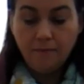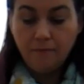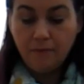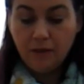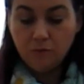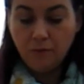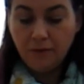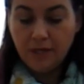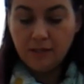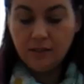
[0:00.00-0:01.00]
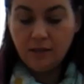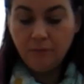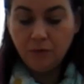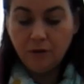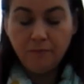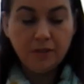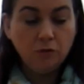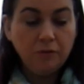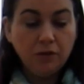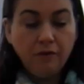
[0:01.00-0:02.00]
because when we assemble them, this will
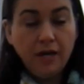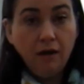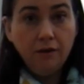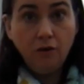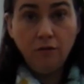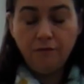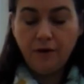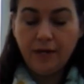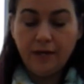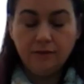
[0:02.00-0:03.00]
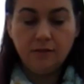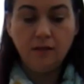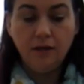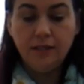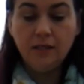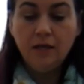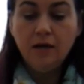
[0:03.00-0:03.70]
be the grey line on the right hand side,